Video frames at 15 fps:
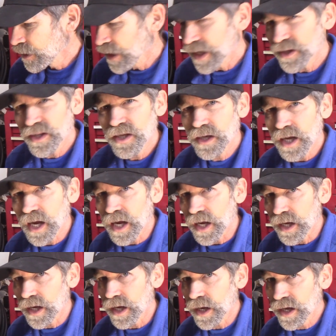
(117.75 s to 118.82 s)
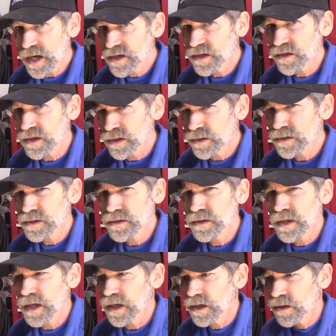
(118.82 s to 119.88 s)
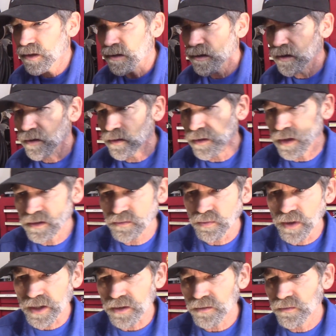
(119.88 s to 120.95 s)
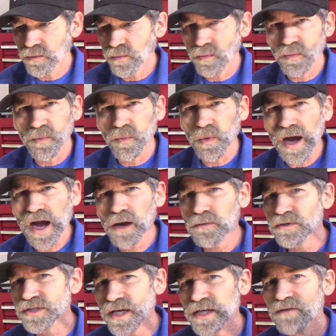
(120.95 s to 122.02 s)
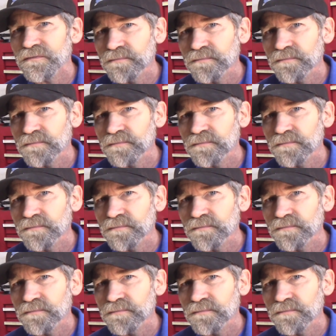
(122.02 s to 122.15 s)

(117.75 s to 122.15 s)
then I was like, how is that even